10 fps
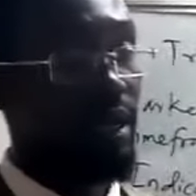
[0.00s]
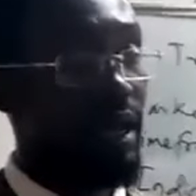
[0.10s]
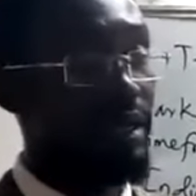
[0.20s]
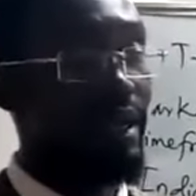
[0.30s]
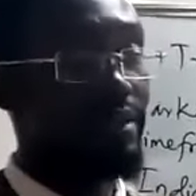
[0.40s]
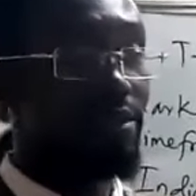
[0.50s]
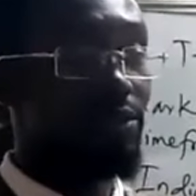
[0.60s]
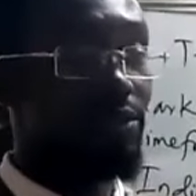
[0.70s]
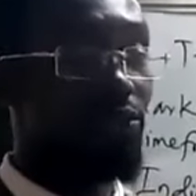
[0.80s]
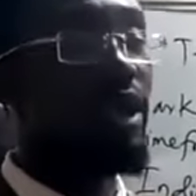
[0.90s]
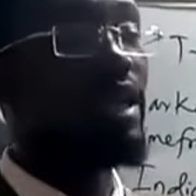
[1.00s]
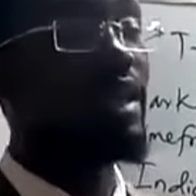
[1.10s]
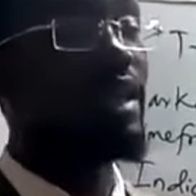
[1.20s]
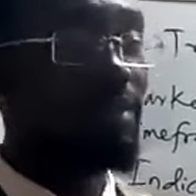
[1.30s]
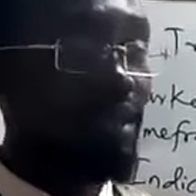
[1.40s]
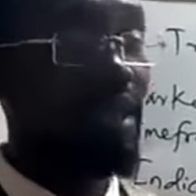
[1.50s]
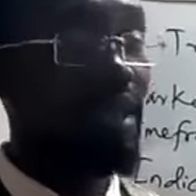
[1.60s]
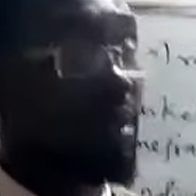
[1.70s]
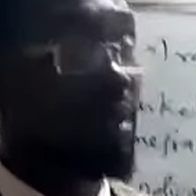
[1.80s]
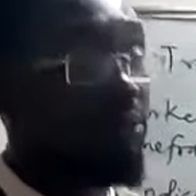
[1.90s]
And then as it's going, I'm taking
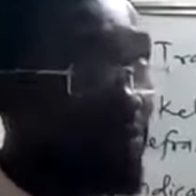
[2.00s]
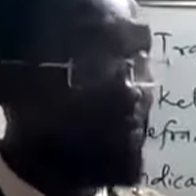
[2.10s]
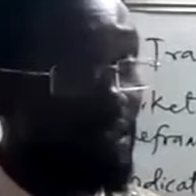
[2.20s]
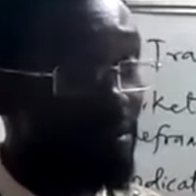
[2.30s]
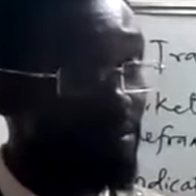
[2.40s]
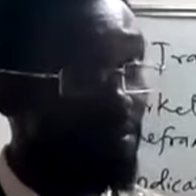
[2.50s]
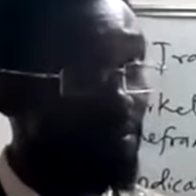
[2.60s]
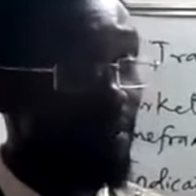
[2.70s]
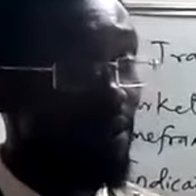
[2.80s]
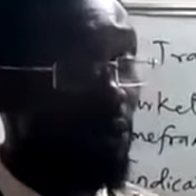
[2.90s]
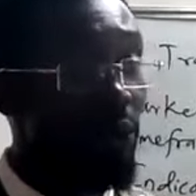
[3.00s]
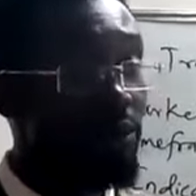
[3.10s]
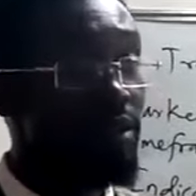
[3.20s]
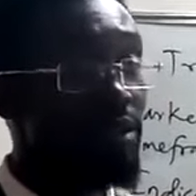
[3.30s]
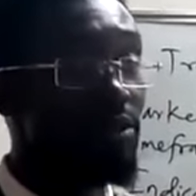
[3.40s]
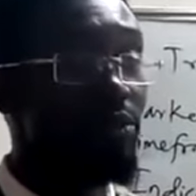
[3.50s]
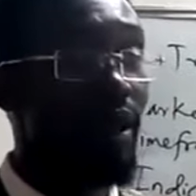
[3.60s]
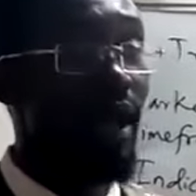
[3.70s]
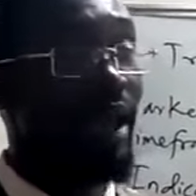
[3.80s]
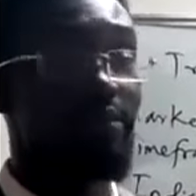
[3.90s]
out my profit until
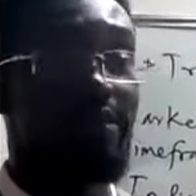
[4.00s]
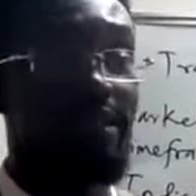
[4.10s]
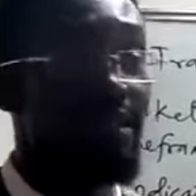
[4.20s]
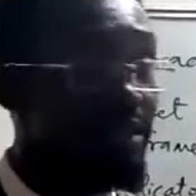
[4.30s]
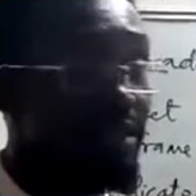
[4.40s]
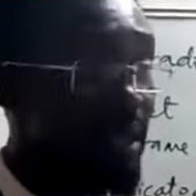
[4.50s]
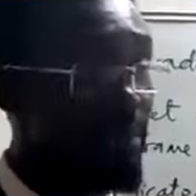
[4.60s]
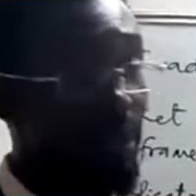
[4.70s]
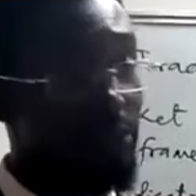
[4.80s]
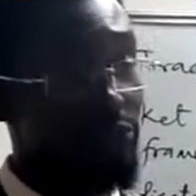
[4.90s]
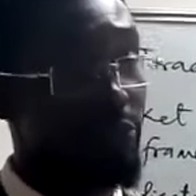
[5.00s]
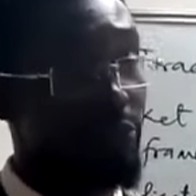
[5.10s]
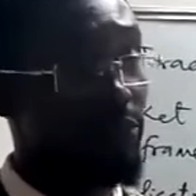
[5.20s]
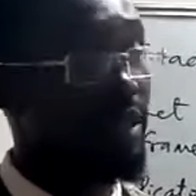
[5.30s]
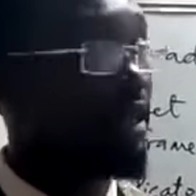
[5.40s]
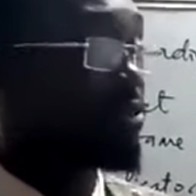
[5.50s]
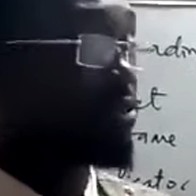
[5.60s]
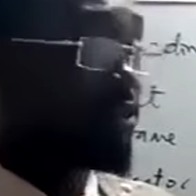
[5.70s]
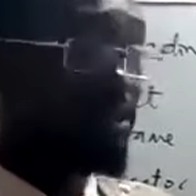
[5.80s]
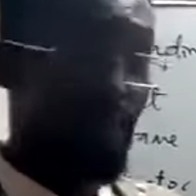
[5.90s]
I have the least amount open. Then I'll
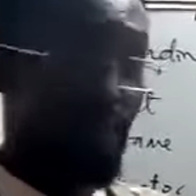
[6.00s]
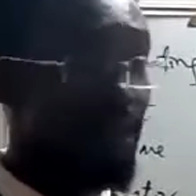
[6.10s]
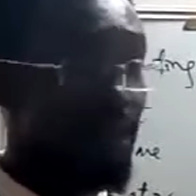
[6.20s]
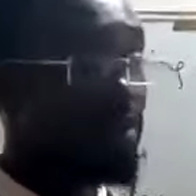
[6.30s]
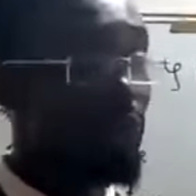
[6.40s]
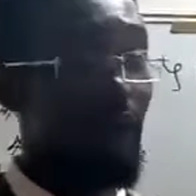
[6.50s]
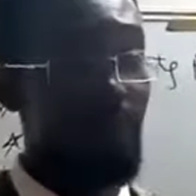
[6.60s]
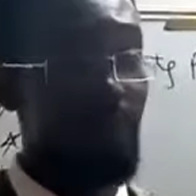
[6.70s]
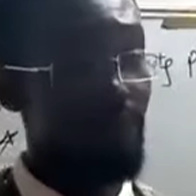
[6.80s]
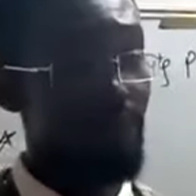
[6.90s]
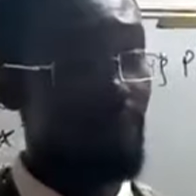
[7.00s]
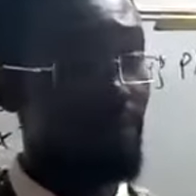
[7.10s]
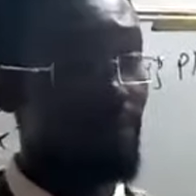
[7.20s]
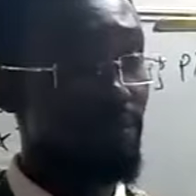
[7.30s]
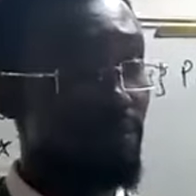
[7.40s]
just see what happens.